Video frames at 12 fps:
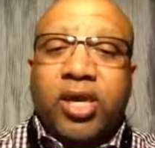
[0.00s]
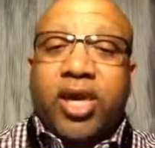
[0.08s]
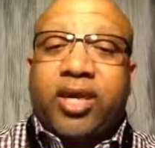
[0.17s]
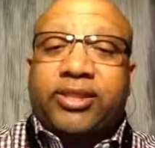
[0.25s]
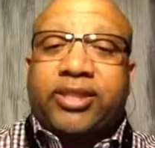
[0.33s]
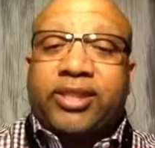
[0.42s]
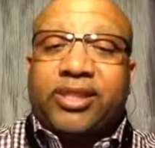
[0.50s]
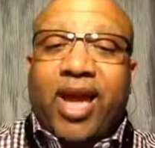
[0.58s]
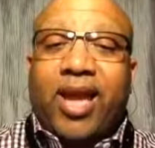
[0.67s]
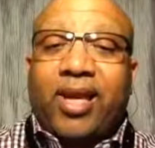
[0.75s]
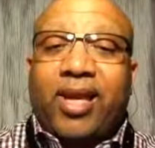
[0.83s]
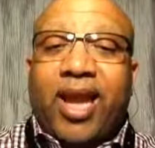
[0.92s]
It is
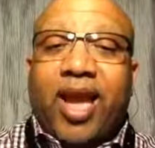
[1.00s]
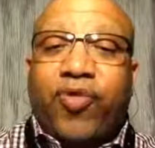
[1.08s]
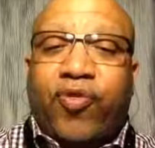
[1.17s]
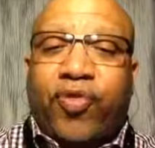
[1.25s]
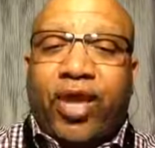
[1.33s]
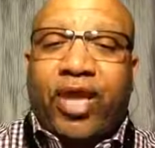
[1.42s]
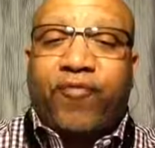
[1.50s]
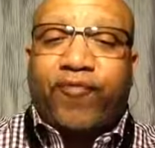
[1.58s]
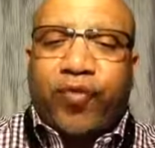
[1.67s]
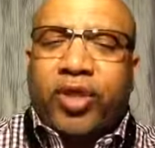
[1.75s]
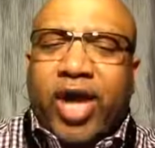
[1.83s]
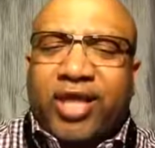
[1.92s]
not a light thing
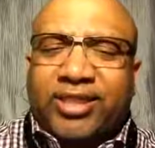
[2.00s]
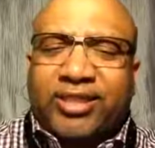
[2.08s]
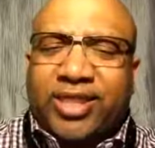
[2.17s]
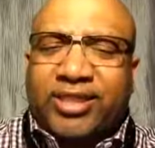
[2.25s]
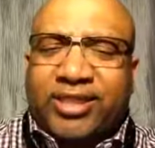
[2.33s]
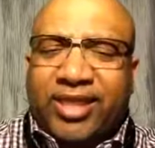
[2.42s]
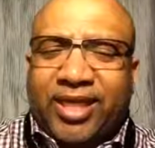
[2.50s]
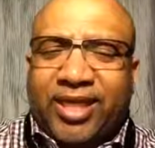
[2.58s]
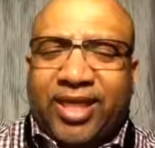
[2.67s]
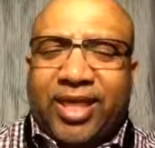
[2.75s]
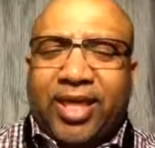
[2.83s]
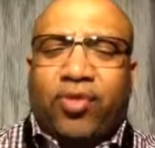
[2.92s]
for us just to
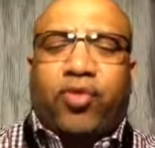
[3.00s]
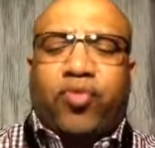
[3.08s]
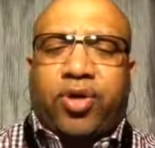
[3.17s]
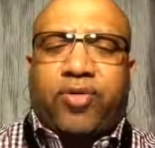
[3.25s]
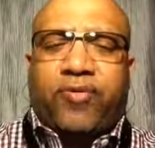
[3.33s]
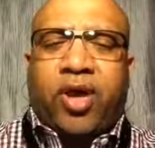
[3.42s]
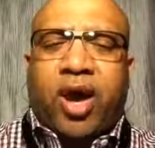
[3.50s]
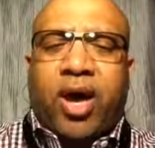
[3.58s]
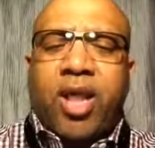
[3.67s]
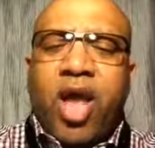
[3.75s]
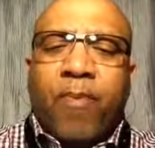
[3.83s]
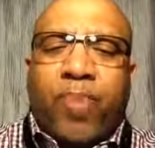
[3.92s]
hear the word of
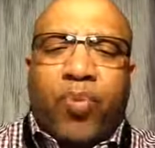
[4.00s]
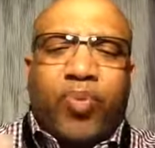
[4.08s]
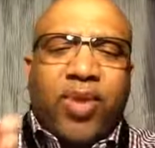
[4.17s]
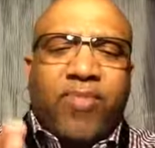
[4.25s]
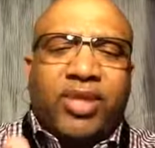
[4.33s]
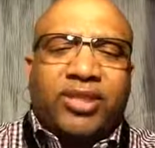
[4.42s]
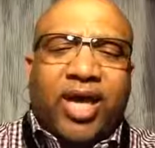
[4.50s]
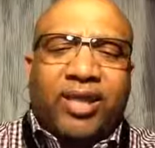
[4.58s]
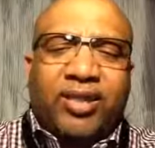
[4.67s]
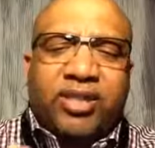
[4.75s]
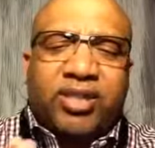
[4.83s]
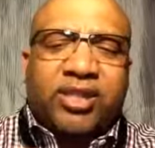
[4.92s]
God, but we must
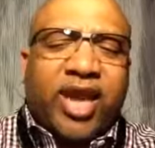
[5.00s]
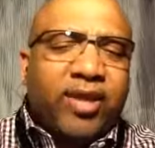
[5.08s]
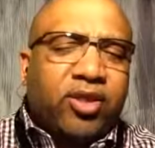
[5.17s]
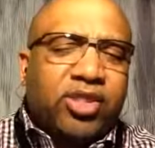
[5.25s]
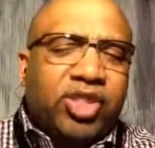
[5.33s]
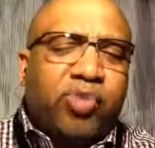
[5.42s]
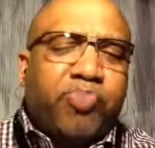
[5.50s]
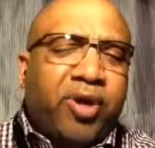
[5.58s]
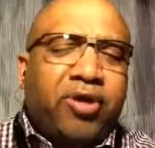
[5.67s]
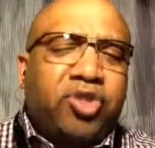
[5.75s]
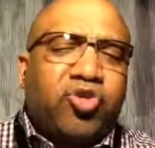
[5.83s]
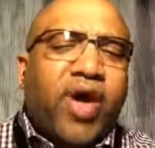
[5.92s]
understand the
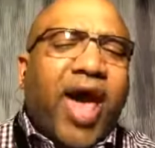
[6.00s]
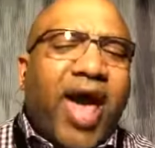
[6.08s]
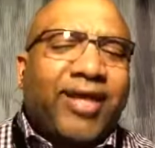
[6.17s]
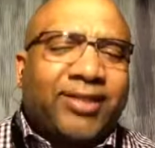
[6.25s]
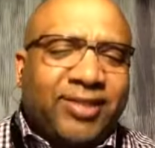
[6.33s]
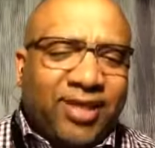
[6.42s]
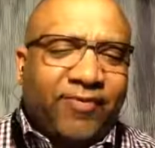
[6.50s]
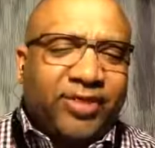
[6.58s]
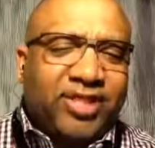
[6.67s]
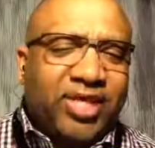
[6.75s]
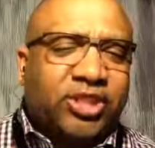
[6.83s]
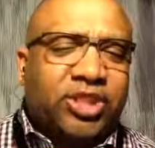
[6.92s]
spiritual
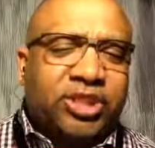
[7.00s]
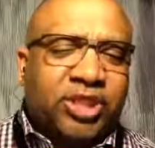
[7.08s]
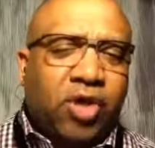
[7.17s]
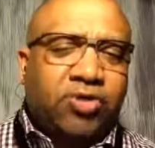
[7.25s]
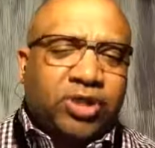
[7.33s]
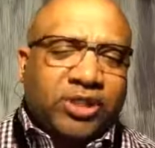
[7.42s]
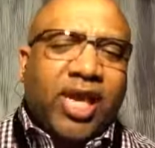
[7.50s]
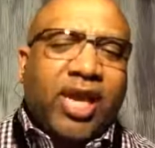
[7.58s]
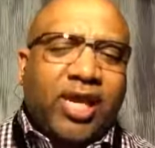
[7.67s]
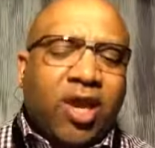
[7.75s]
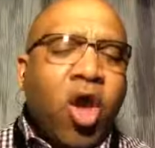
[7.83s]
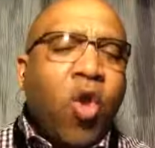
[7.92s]
activity
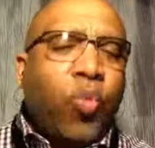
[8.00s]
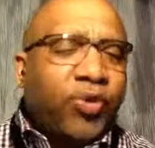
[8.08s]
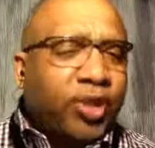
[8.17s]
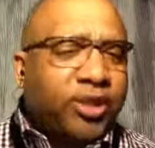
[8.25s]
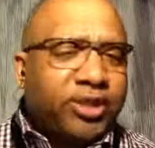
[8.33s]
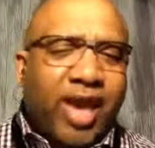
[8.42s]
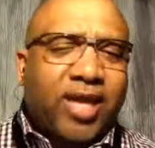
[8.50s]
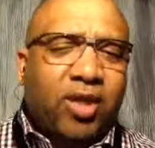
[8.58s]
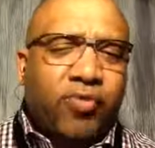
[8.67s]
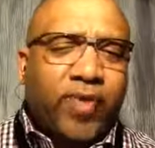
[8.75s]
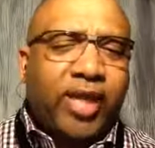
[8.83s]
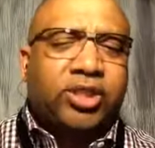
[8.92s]
associated with the
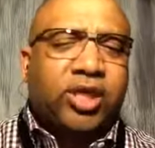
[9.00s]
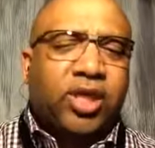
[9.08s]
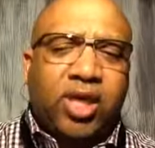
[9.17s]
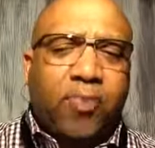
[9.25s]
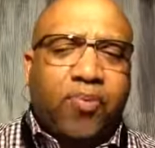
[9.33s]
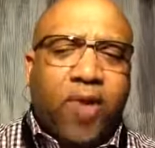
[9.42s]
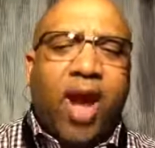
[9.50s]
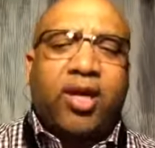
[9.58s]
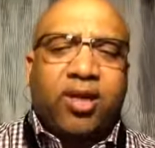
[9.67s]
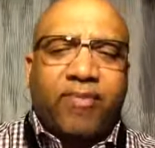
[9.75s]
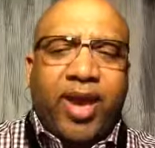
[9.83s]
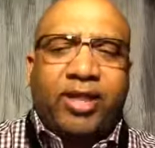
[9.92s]
declaration and the
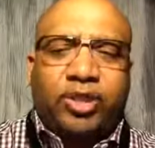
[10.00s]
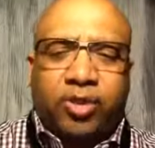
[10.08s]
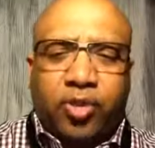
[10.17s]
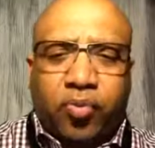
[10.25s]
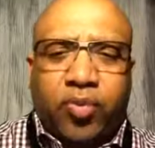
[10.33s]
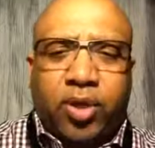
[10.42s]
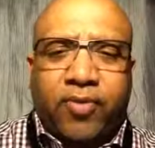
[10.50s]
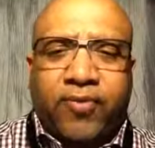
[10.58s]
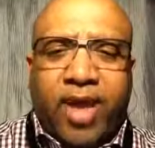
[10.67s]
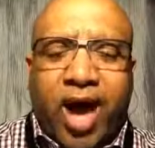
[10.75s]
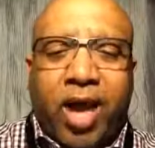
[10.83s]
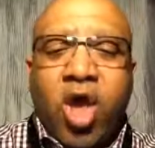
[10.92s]
proclamation of the word
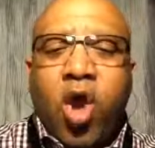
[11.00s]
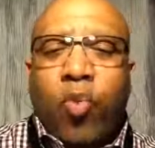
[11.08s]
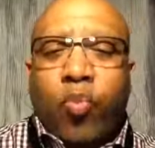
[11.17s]
of God.